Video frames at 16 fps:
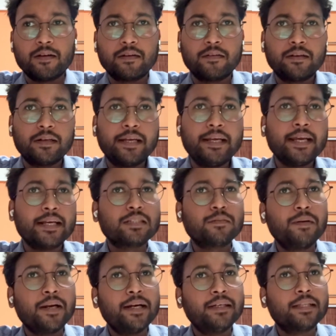He
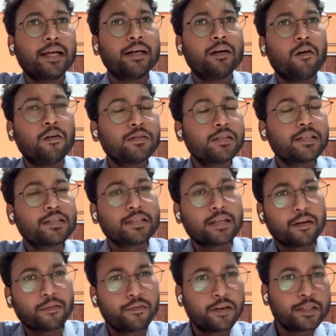explained that on the
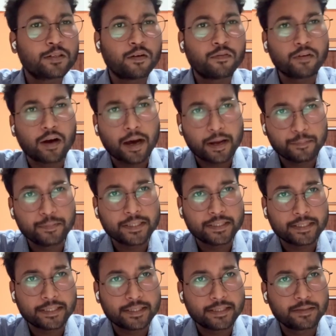surface of
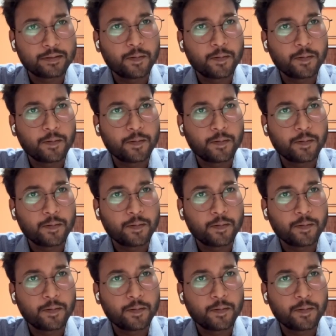RBC,